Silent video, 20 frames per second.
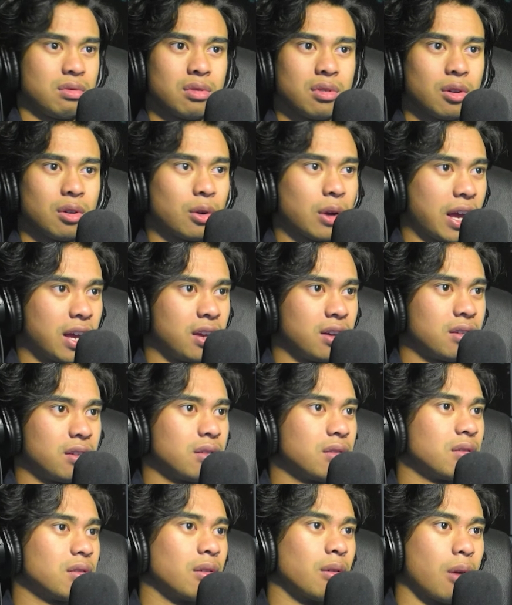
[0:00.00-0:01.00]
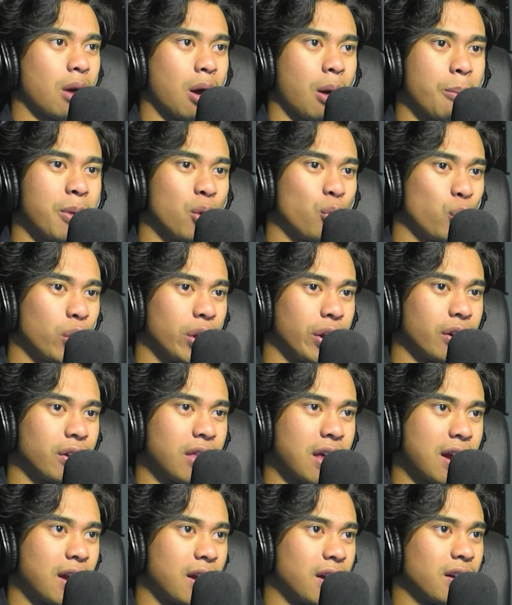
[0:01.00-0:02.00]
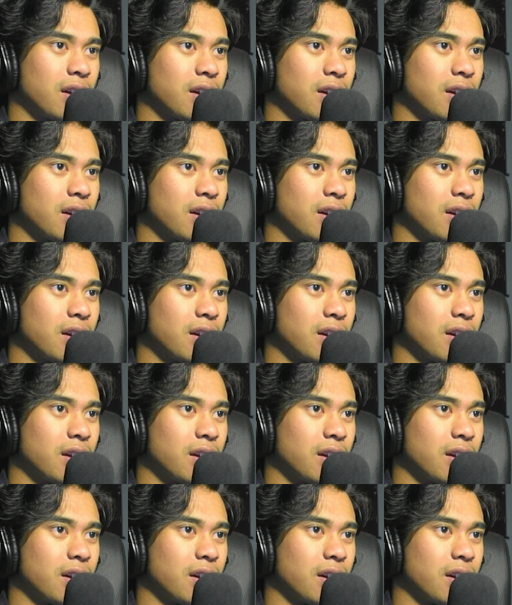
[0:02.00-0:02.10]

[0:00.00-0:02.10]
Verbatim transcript: Okay. A bit weird there.